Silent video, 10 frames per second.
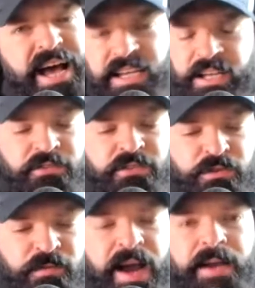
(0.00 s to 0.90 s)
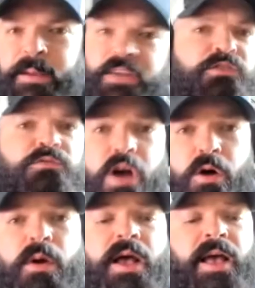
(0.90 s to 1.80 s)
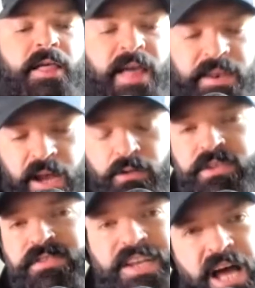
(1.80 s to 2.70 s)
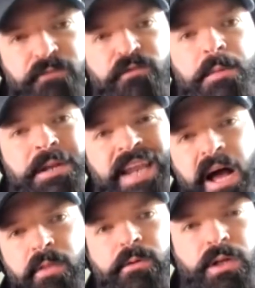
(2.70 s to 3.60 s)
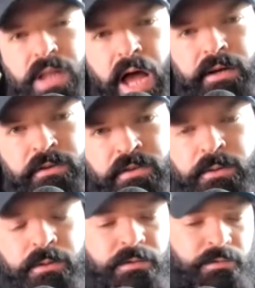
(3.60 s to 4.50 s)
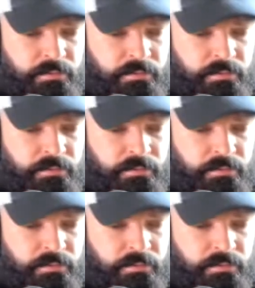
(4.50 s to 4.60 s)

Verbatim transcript: ah, it's just fine because you know that not only is it not fine, but now they're a liar too.